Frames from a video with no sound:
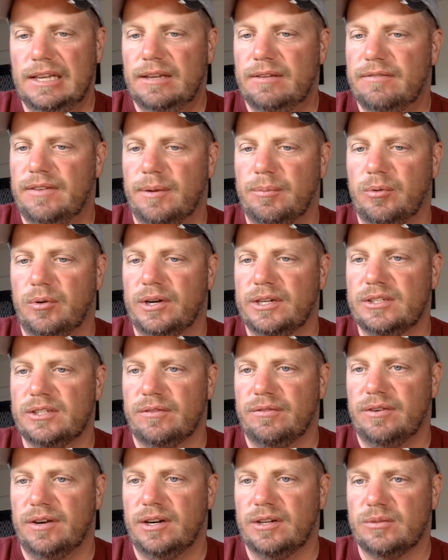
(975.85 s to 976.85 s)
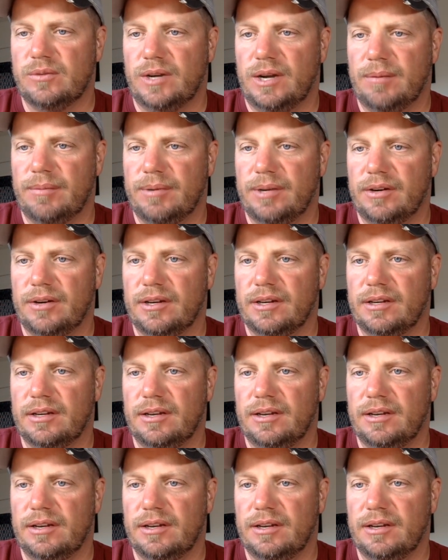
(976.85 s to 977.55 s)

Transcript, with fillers: February so far is what I'm hearing.